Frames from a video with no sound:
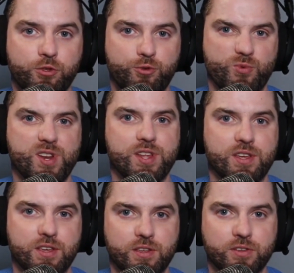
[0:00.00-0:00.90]

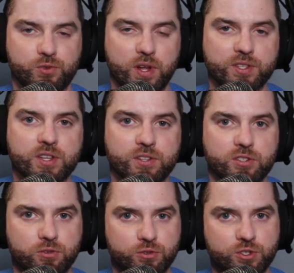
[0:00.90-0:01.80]
3D surround sound
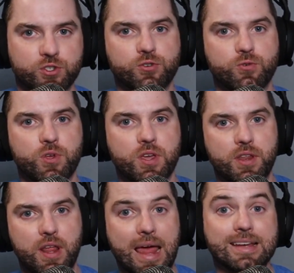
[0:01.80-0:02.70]
solutions, you
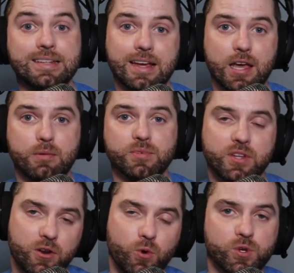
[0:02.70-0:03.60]
can at times,
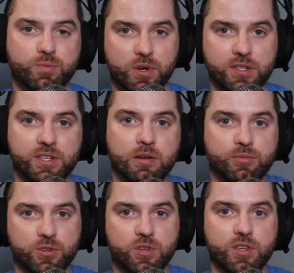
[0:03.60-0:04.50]
not always, but at
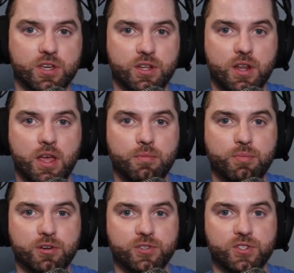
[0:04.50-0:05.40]
times you can get a
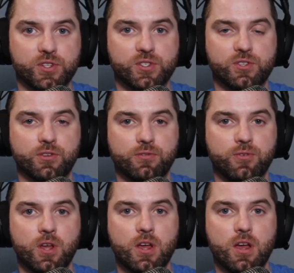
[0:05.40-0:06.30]
better sense of
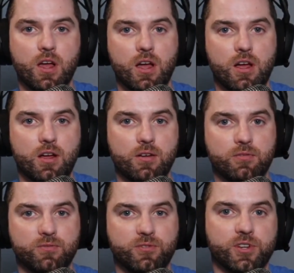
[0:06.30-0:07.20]

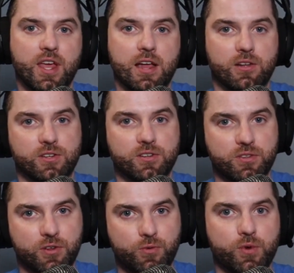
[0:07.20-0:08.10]

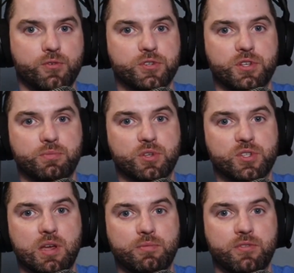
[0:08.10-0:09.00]
verticality, whether something's
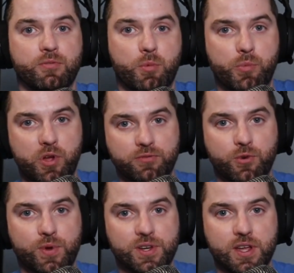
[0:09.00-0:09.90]
coming from above
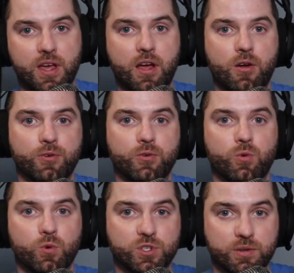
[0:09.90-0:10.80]
going down
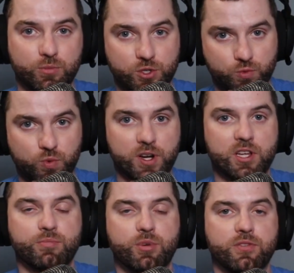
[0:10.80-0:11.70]
or someone is running
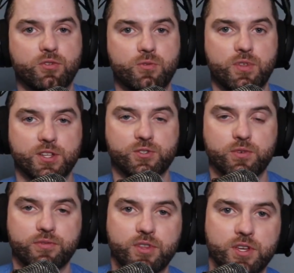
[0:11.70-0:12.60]
above you, that
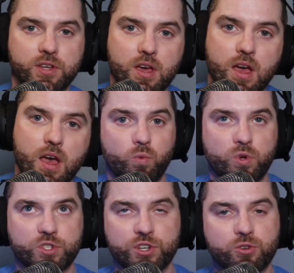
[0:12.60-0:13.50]
sort of thing.
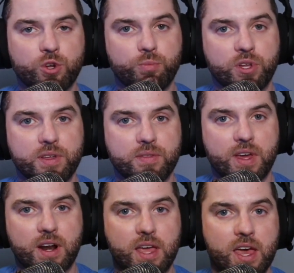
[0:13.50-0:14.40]
One general complaint
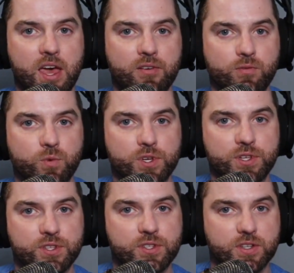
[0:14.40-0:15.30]
that I have
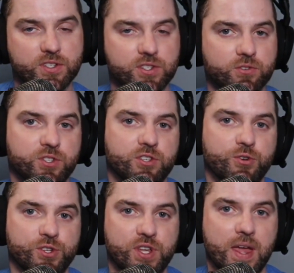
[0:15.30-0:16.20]
with
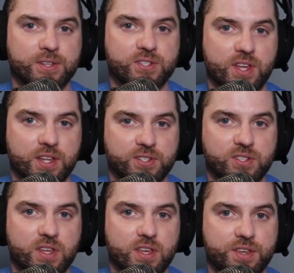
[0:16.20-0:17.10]
SteelSeries
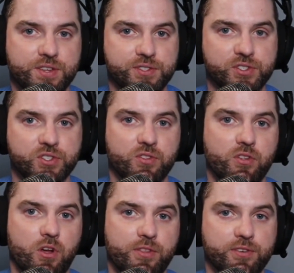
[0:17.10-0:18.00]
headsets is
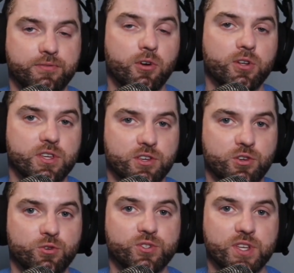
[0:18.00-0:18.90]
on the default
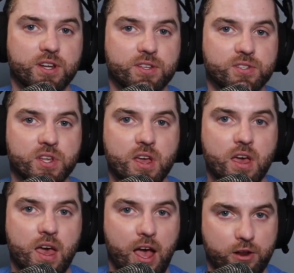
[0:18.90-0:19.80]
EQ settings,
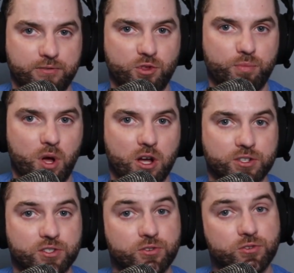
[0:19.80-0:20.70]
out of the
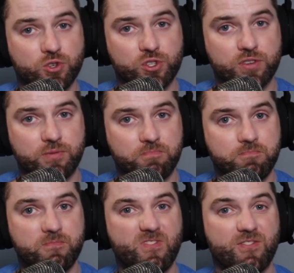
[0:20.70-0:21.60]
box, they're usually
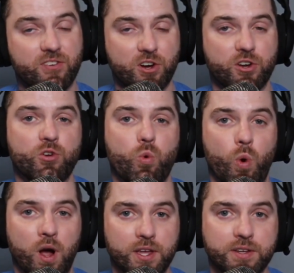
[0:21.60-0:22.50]
very
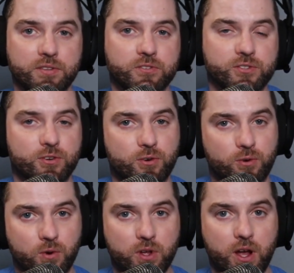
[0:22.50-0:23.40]
quiet.
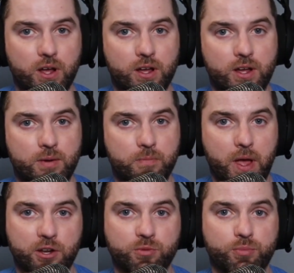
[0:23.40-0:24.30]
So out
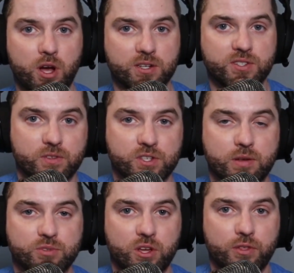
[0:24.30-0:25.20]
of the box, this
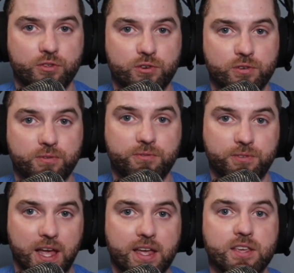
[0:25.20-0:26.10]
comes on their
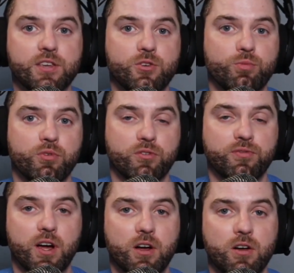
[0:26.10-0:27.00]
flat EQ
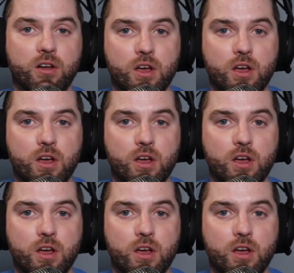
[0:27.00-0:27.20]
profile.